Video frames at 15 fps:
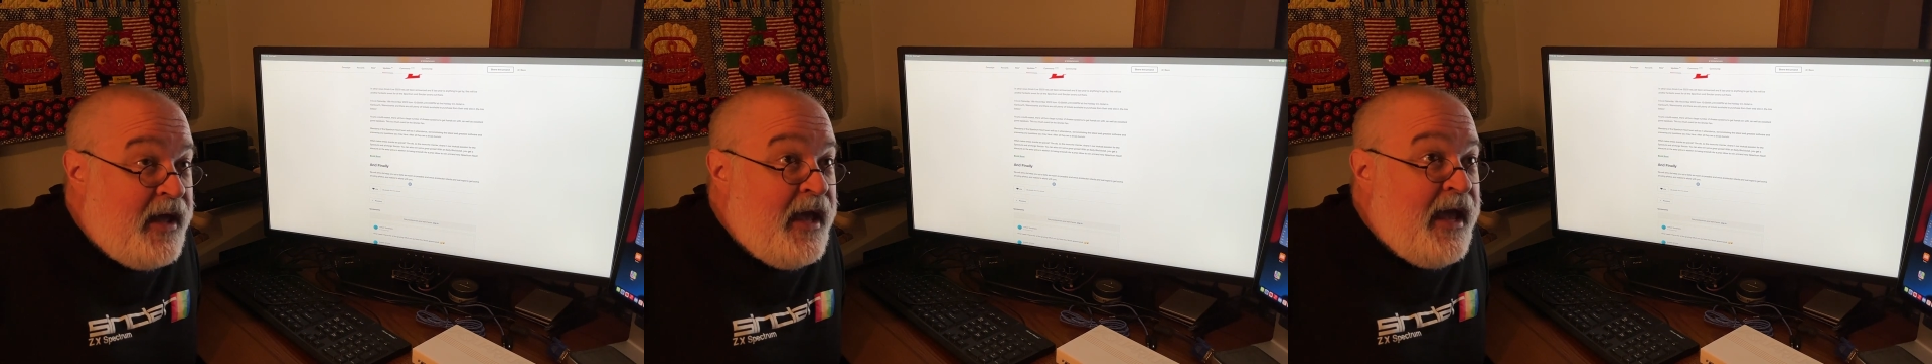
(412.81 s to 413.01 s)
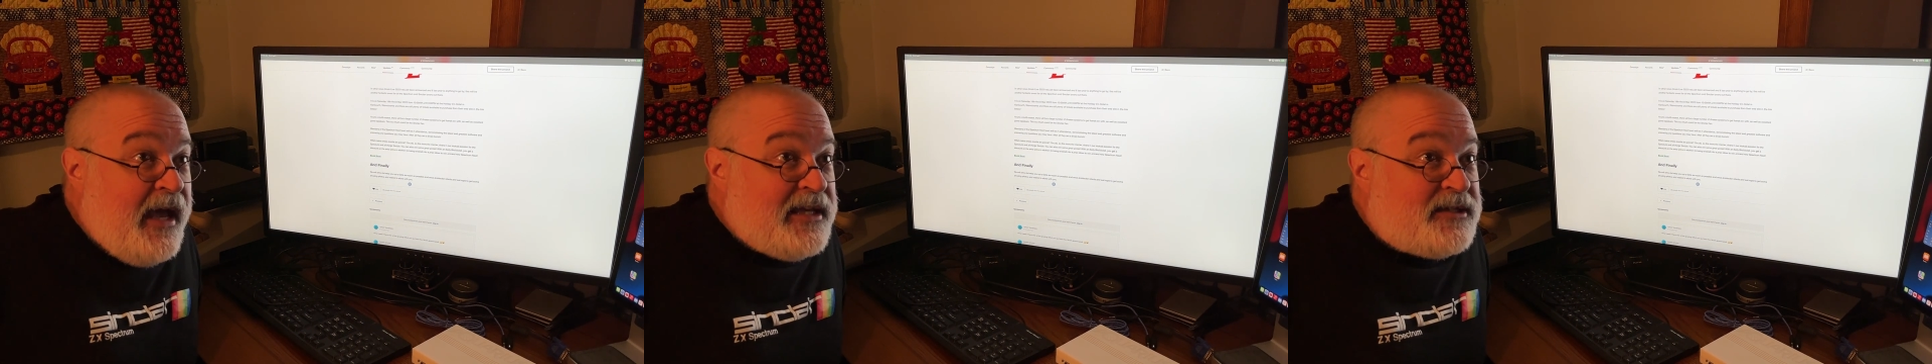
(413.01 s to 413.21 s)

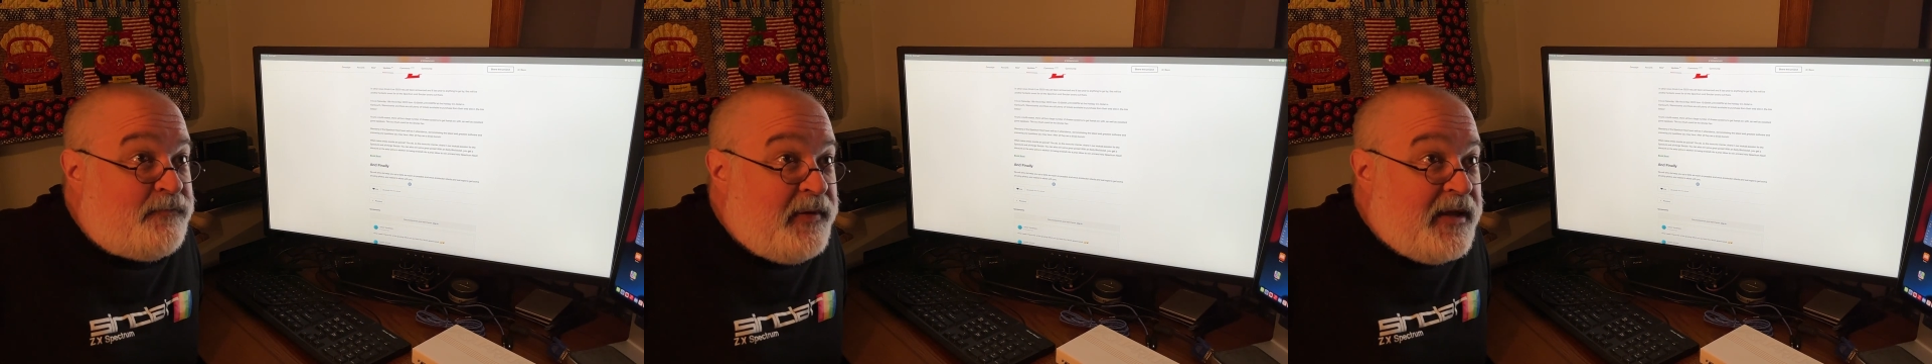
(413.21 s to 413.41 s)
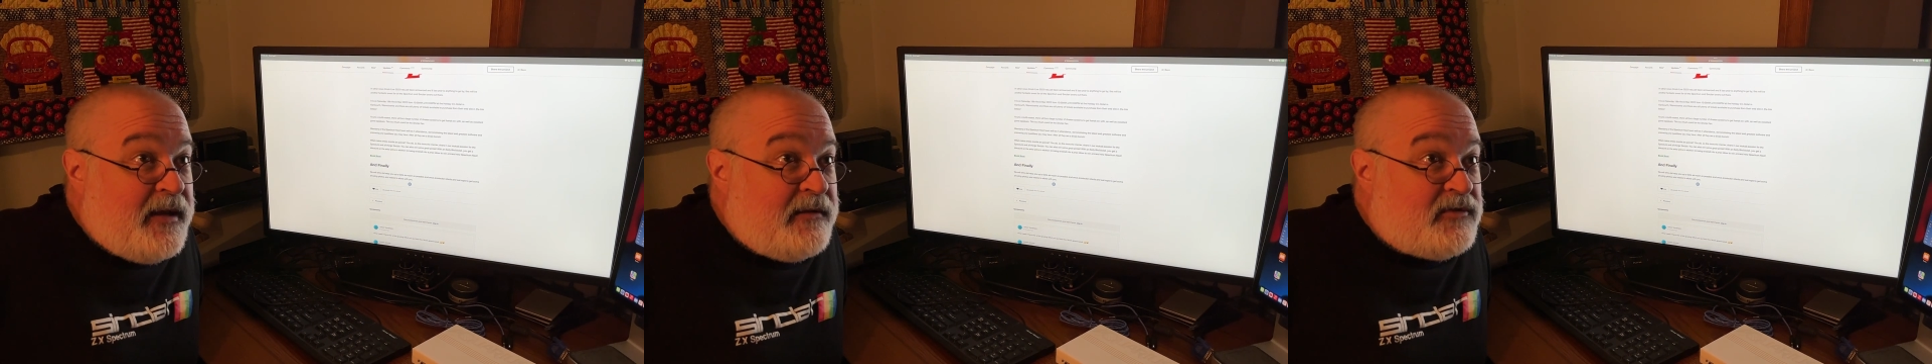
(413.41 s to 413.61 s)
has
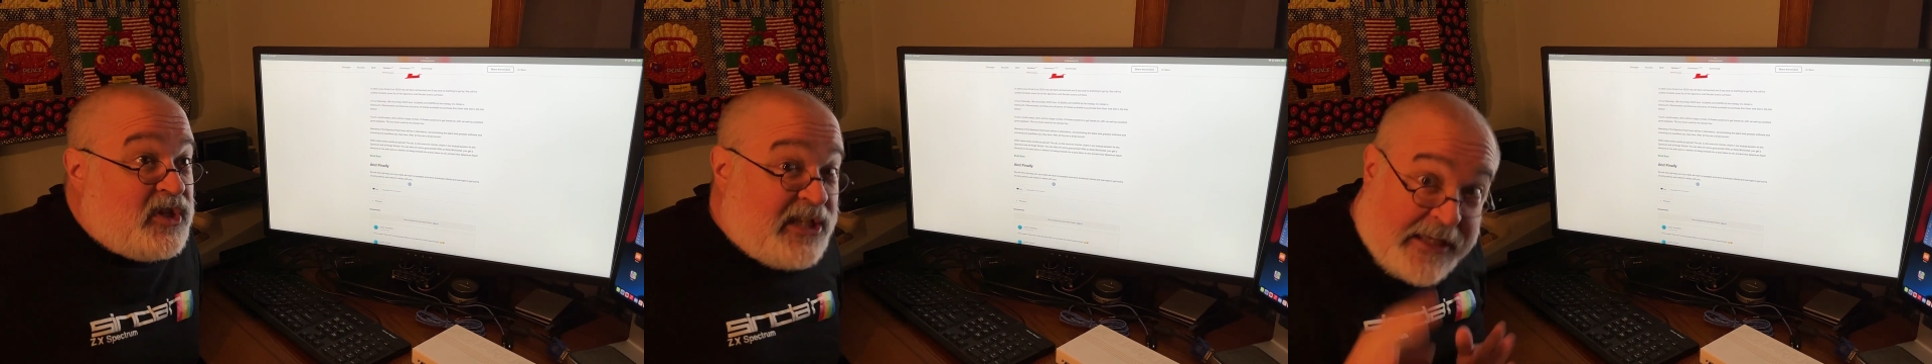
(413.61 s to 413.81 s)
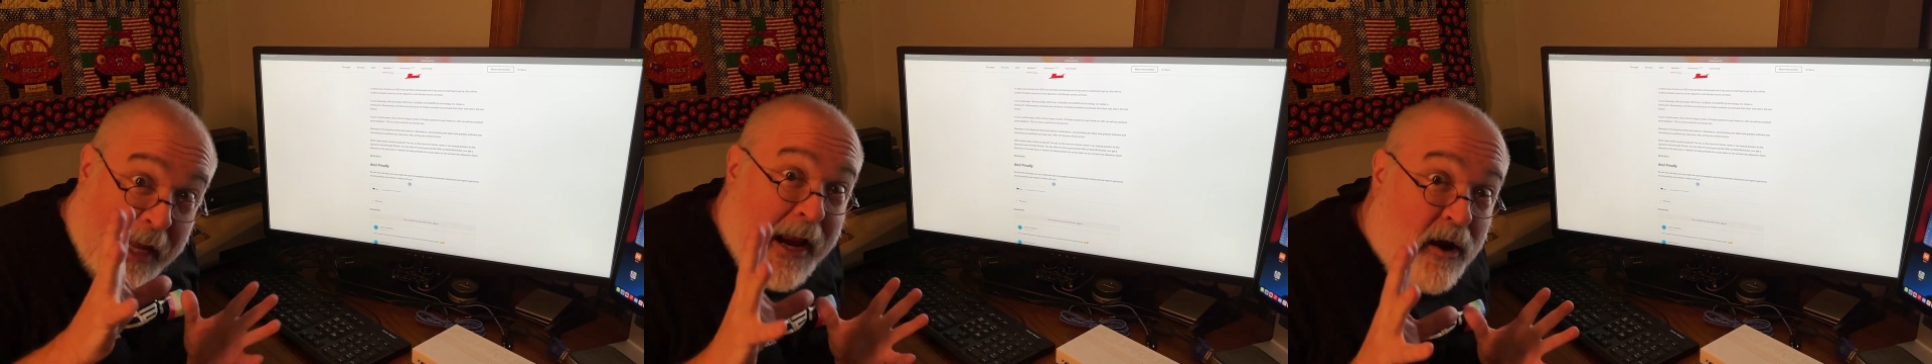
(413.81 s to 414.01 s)
been
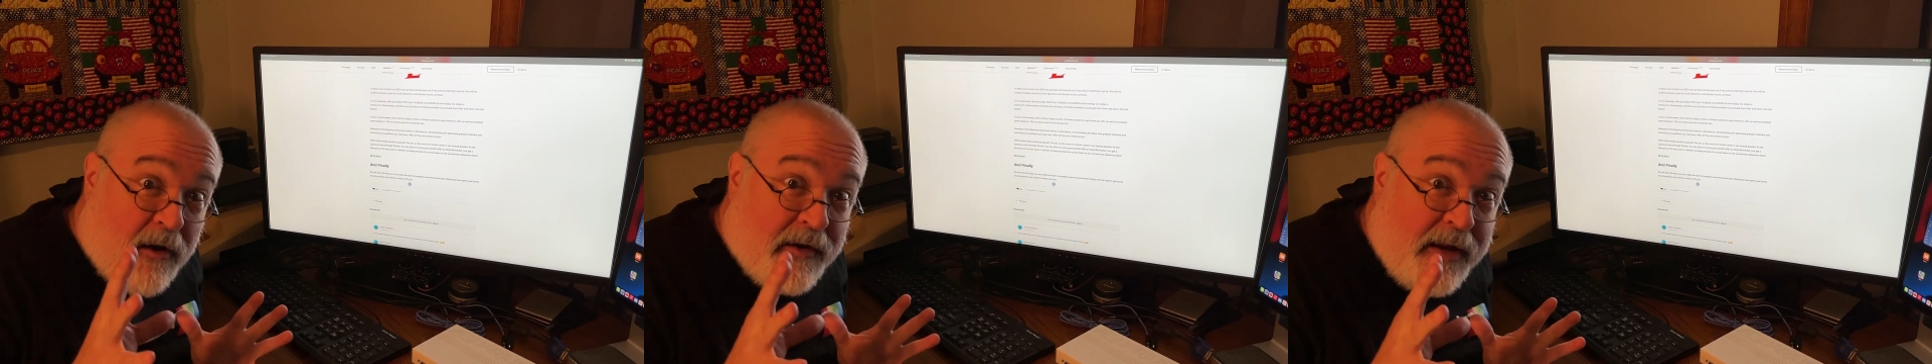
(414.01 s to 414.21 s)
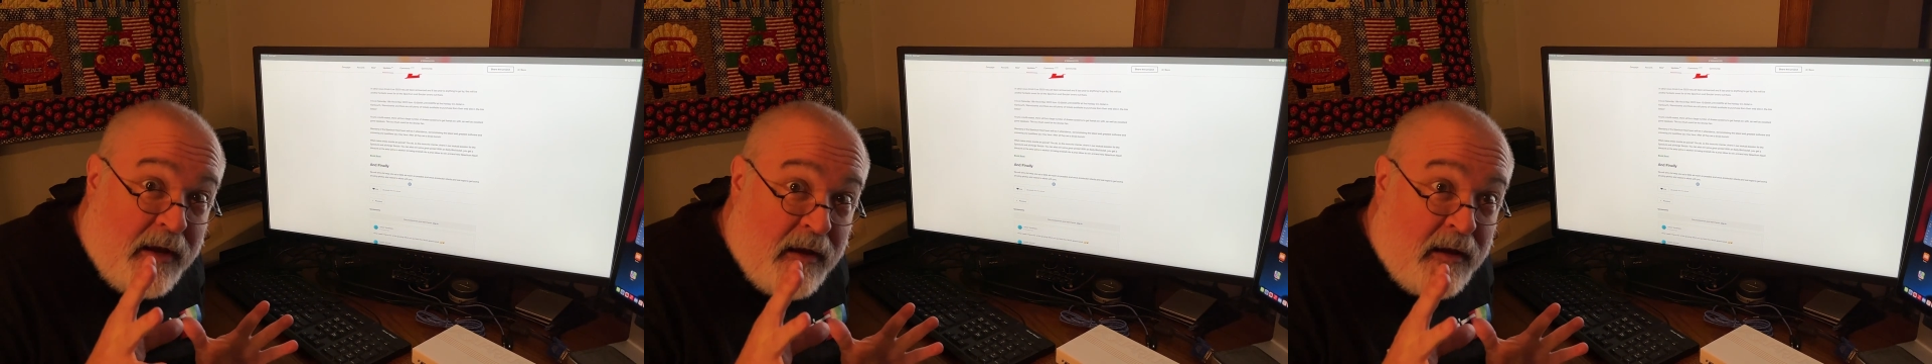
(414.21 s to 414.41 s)

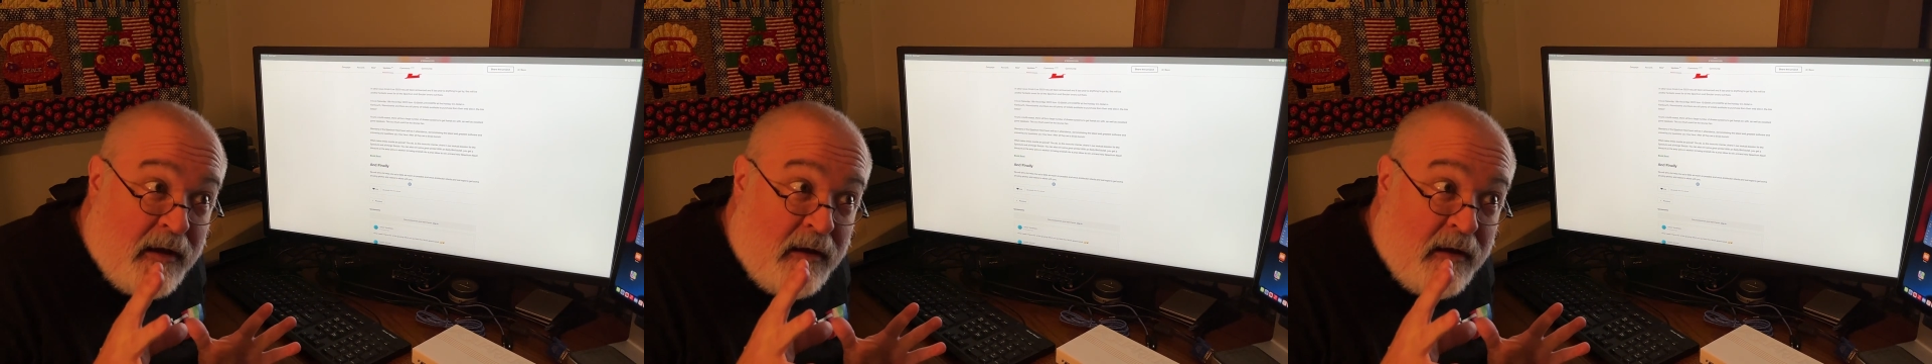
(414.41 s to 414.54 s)
scared.